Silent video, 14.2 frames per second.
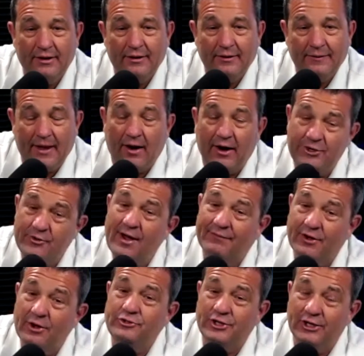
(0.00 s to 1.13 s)
Now, I do have
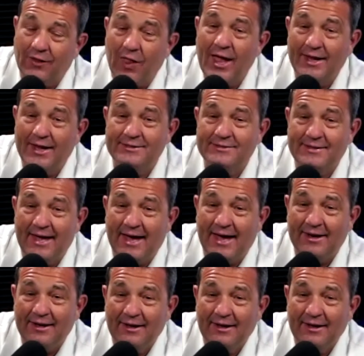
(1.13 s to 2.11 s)
coaching clients that